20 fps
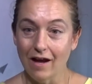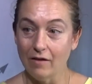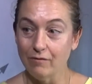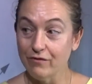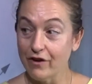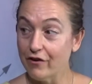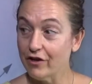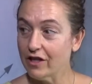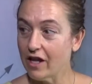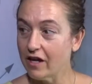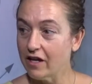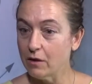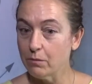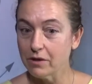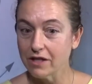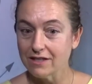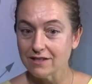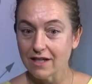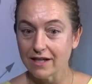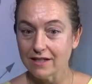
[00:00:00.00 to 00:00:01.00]
I'm very lucky
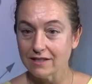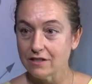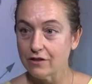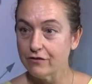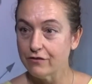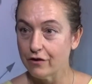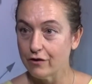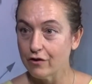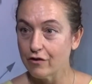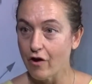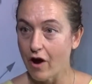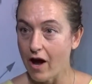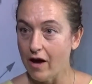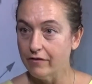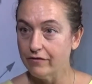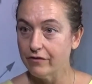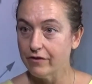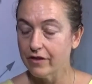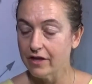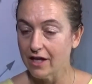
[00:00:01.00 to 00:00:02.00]
because I get to
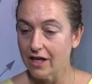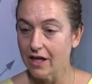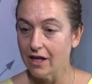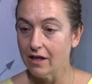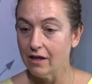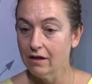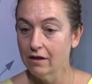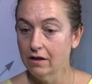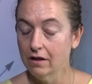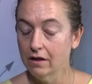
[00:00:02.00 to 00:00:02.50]
photograph the